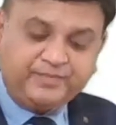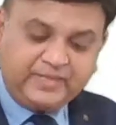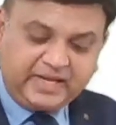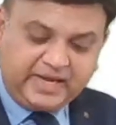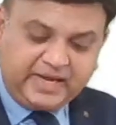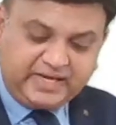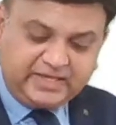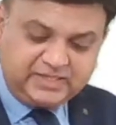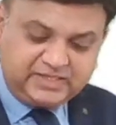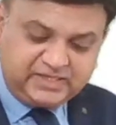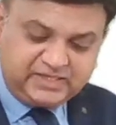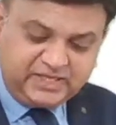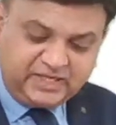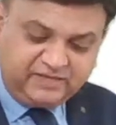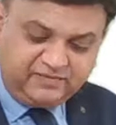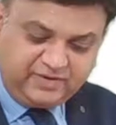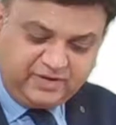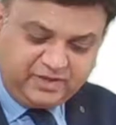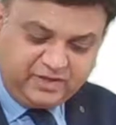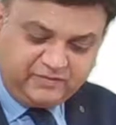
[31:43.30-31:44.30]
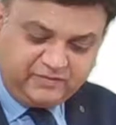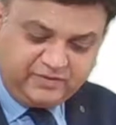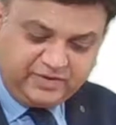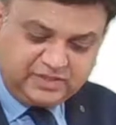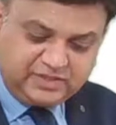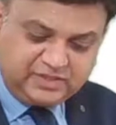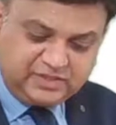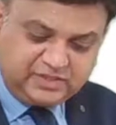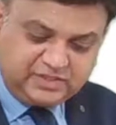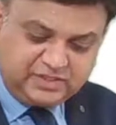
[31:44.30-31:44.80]
and sale value of
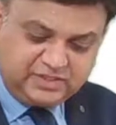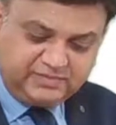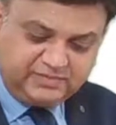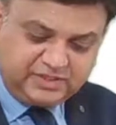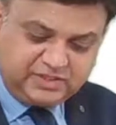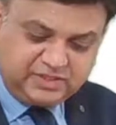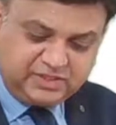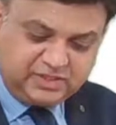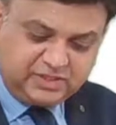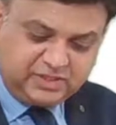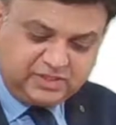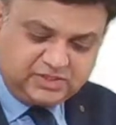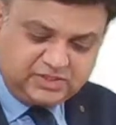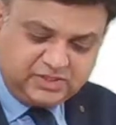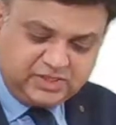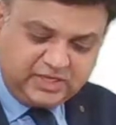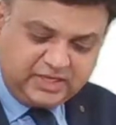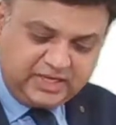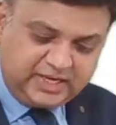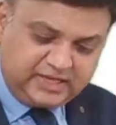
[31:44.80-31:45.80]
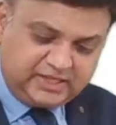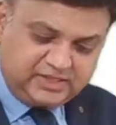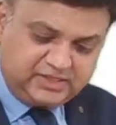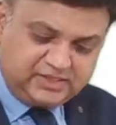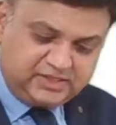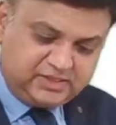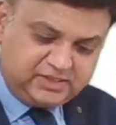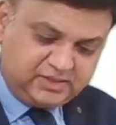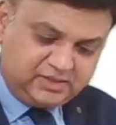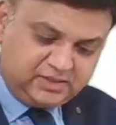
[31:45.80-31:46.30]
existing machinery is 3
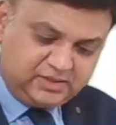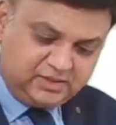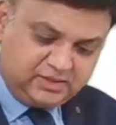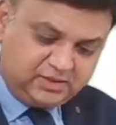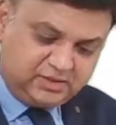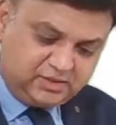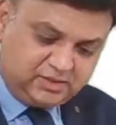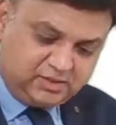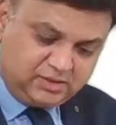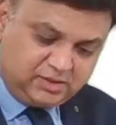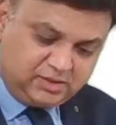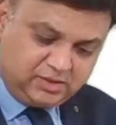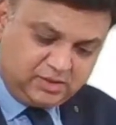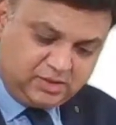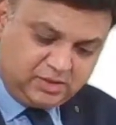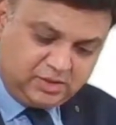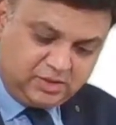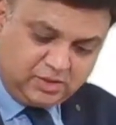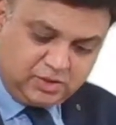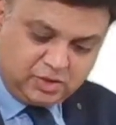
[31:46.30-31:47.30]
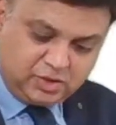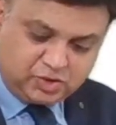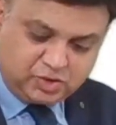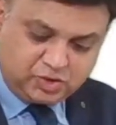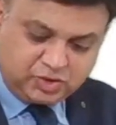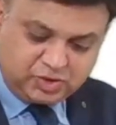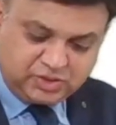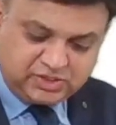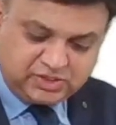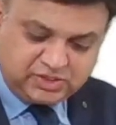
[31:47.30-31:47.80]
lakhs. So
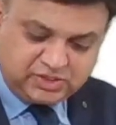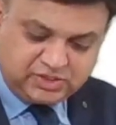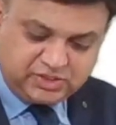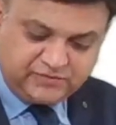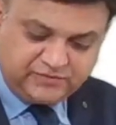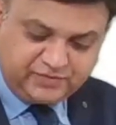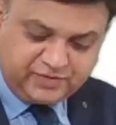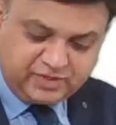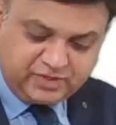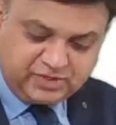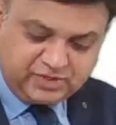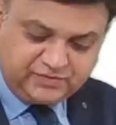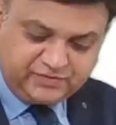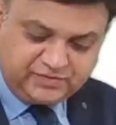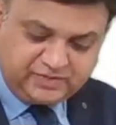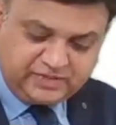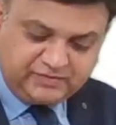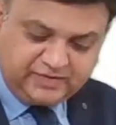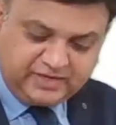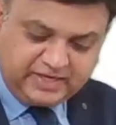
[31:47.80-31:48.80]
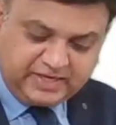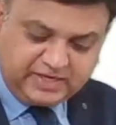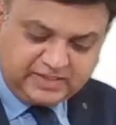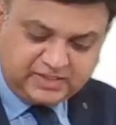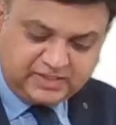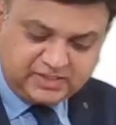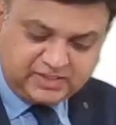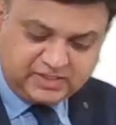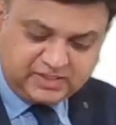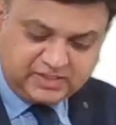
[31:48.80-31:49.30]
this difference of 7 lakhs
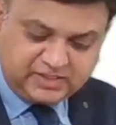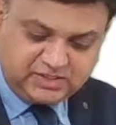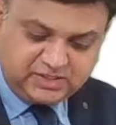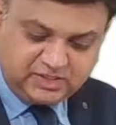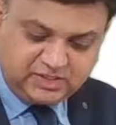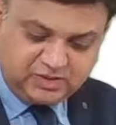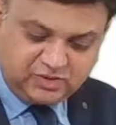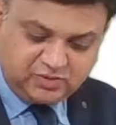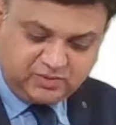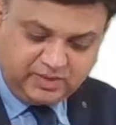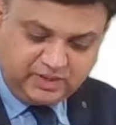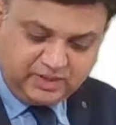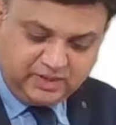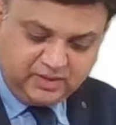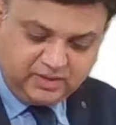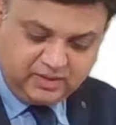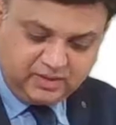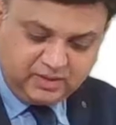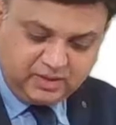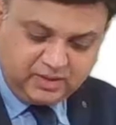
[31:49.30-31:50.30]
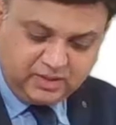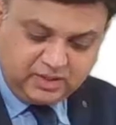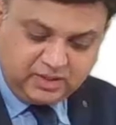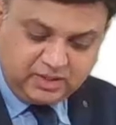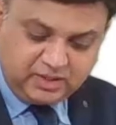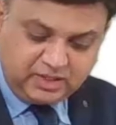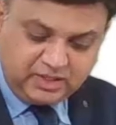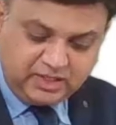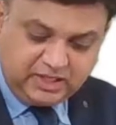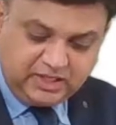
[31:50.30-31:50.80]
is considered to be
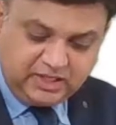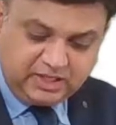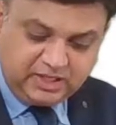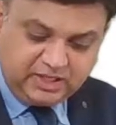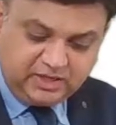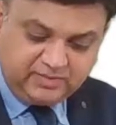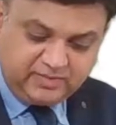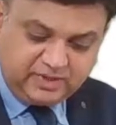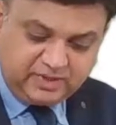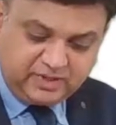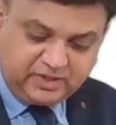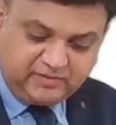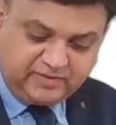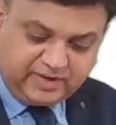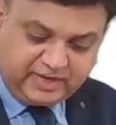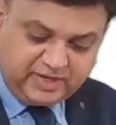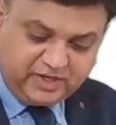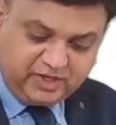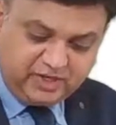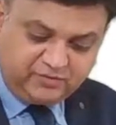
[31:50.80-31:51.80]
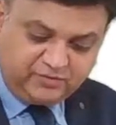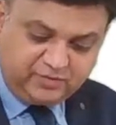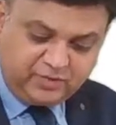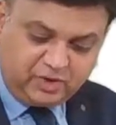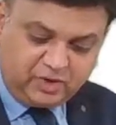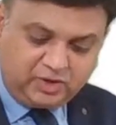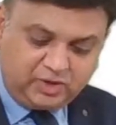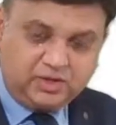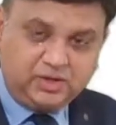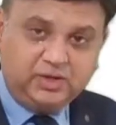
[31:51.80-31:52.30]
incremental value of
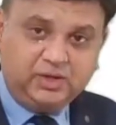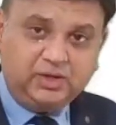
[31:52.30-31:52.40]
block.